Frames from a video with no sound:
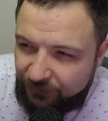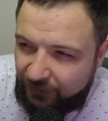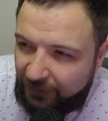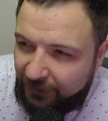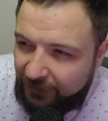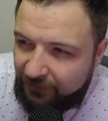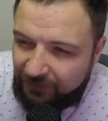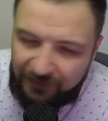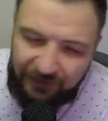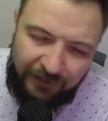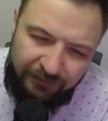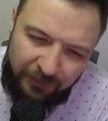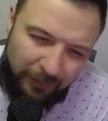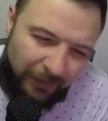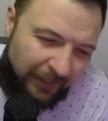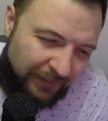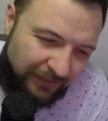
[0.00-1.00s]
right? And
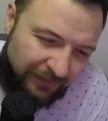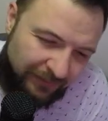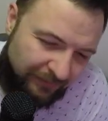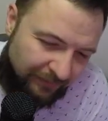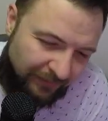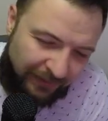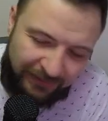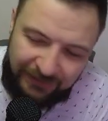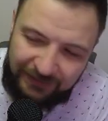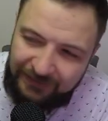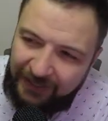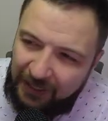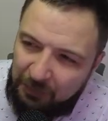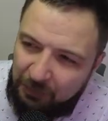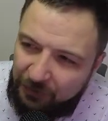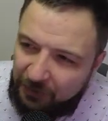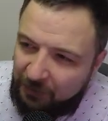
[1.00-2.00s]
everybody are the
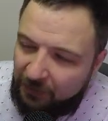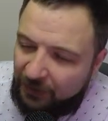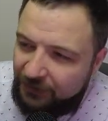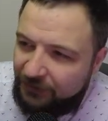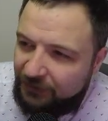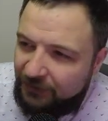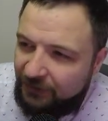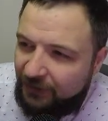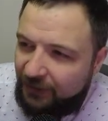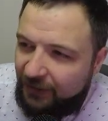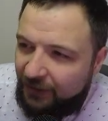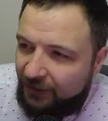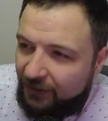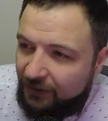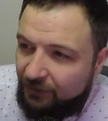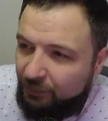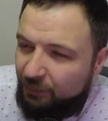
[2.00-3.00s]
same pretty much, and
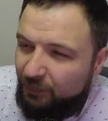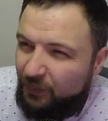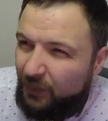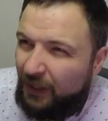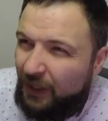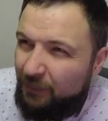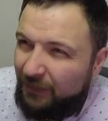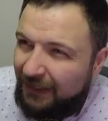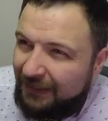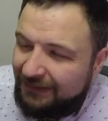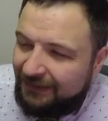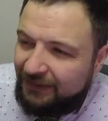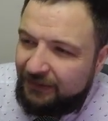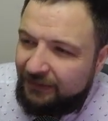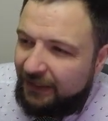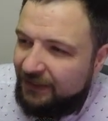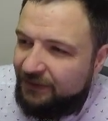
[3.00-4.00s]
you become less
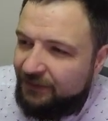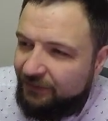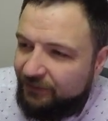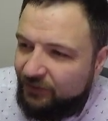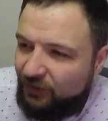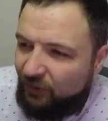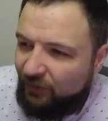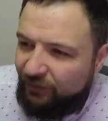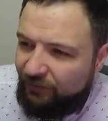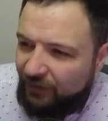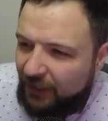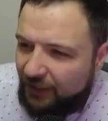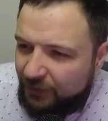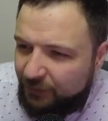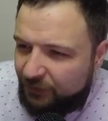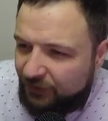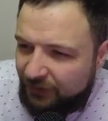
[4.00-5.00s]
aggressive. So the
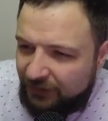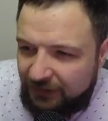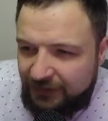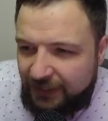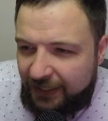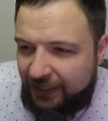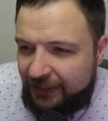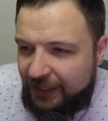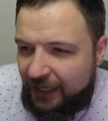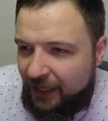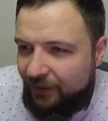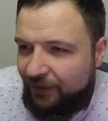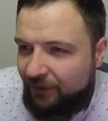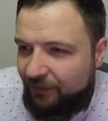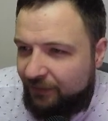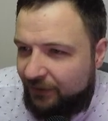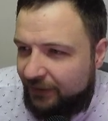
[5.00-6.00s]
volume's gonna die
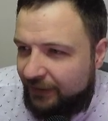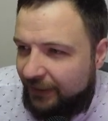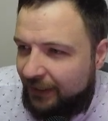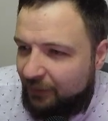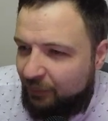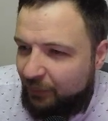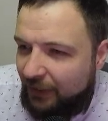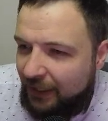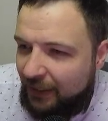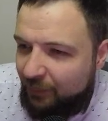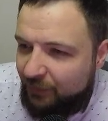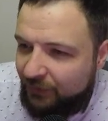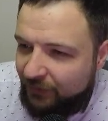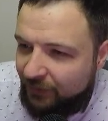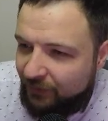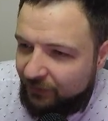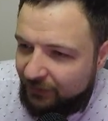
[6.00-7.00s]
down after that pop,
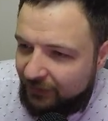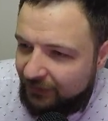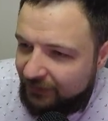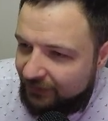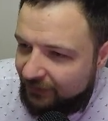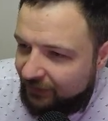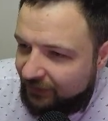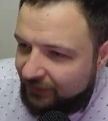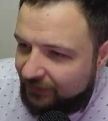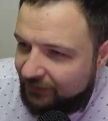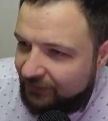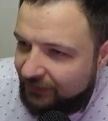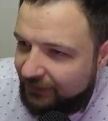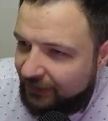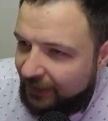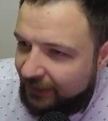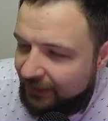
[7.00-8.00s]
and you can
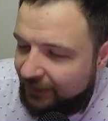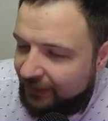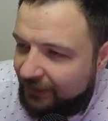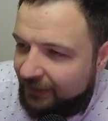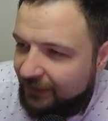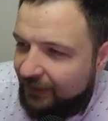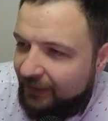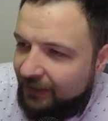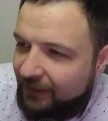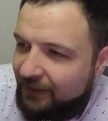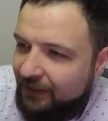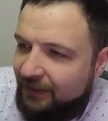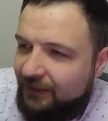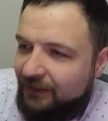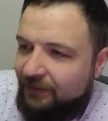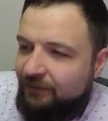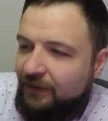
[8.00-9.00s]
see that here.
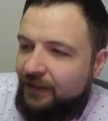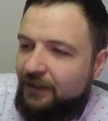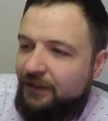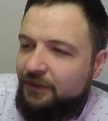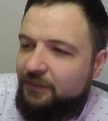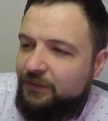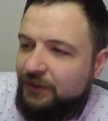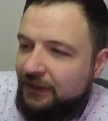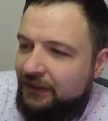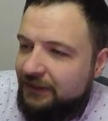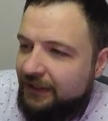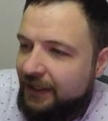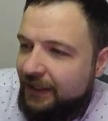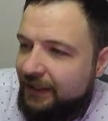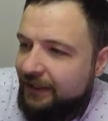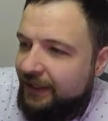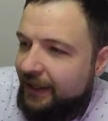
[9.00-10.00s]
The volume start
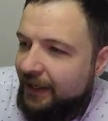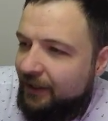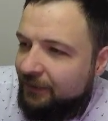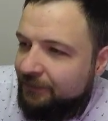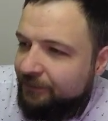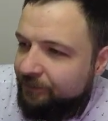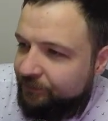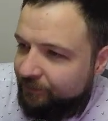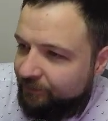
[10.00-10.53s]
dying down.